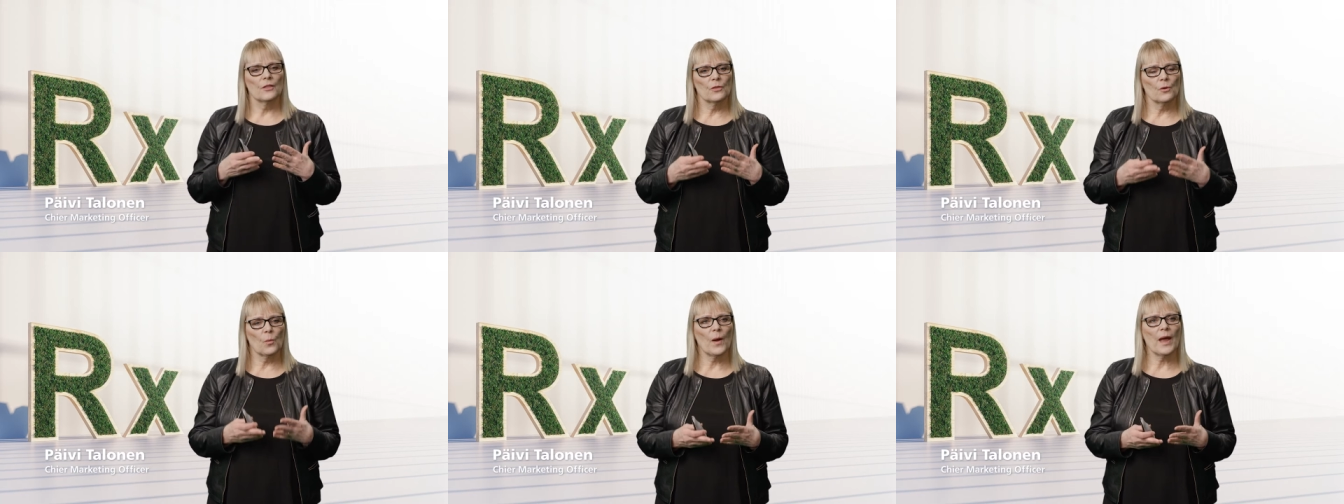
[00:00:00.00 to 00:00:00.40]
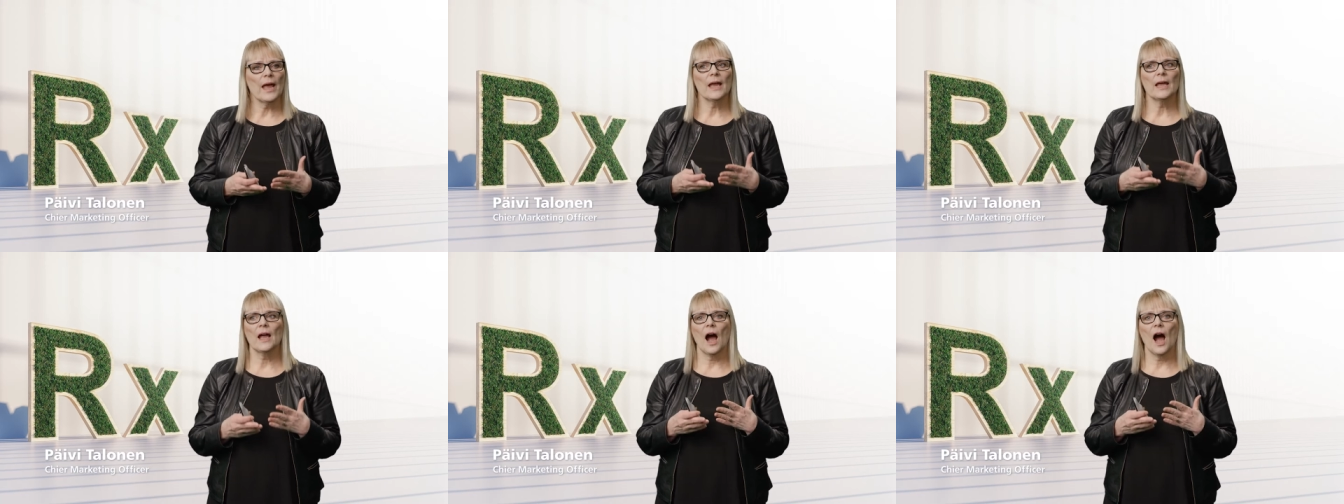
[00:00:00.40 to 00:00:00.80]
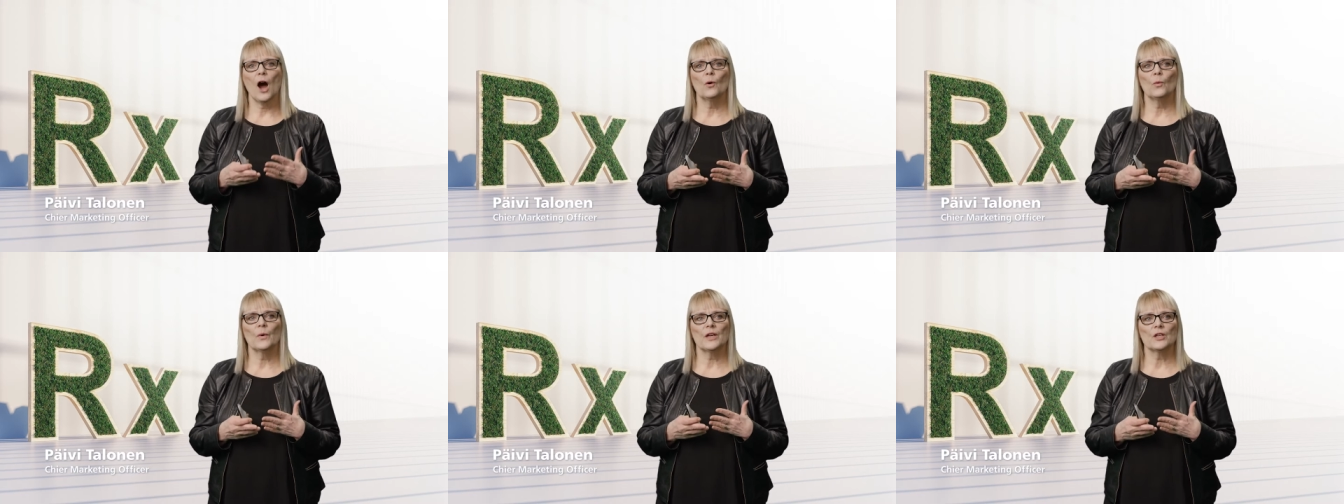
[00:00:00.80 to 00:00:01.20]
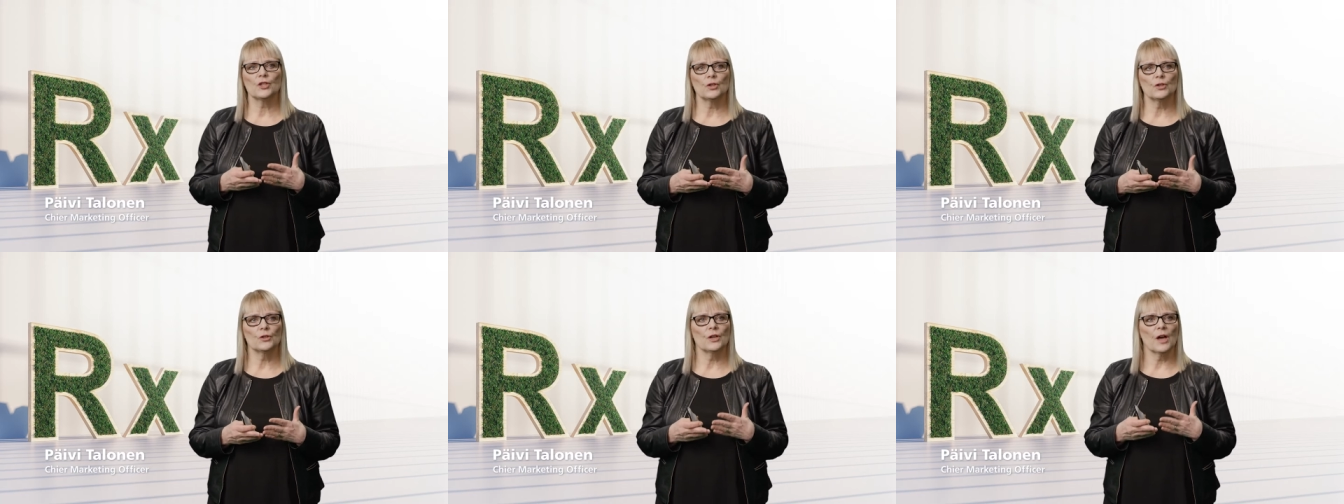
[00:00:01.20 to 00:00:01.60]
the way how we
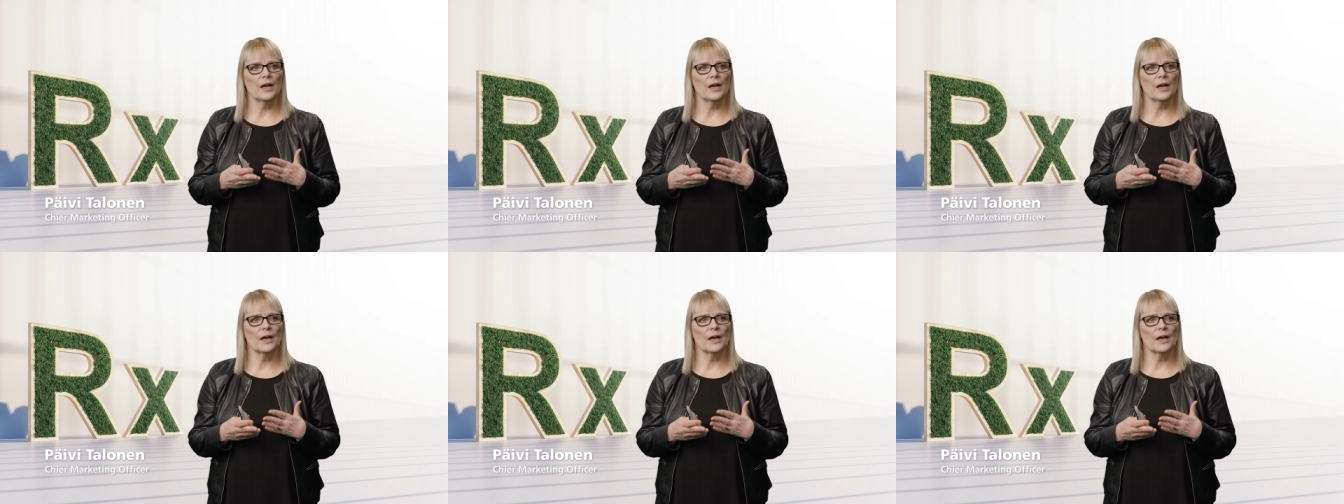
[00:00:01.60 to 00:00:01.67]
should